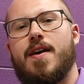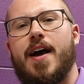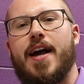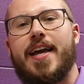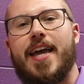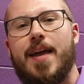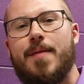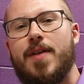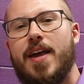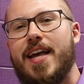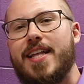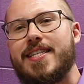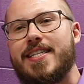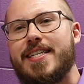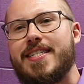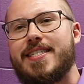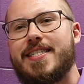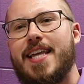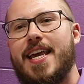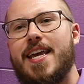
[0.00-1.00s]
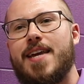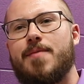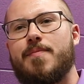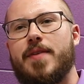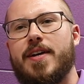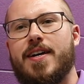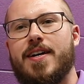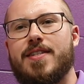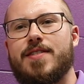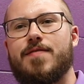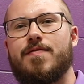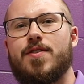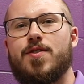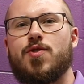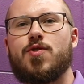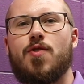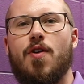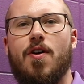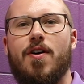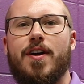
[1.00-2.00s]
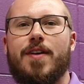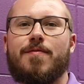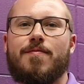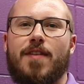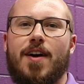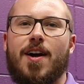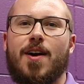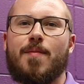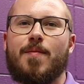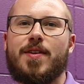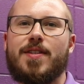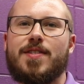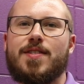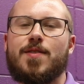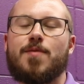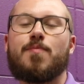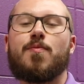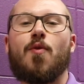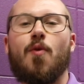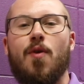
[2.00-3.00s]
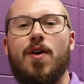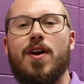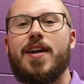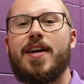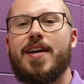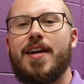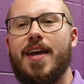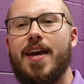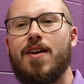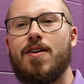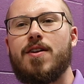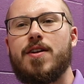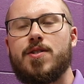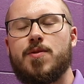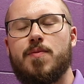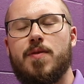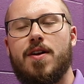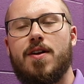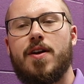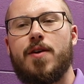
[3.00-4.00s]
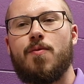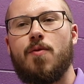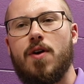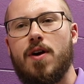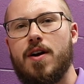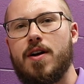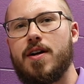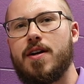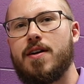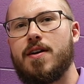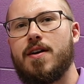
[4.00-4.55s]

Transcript: I came to NC State because of the strong environment supporting interdisciplinary work,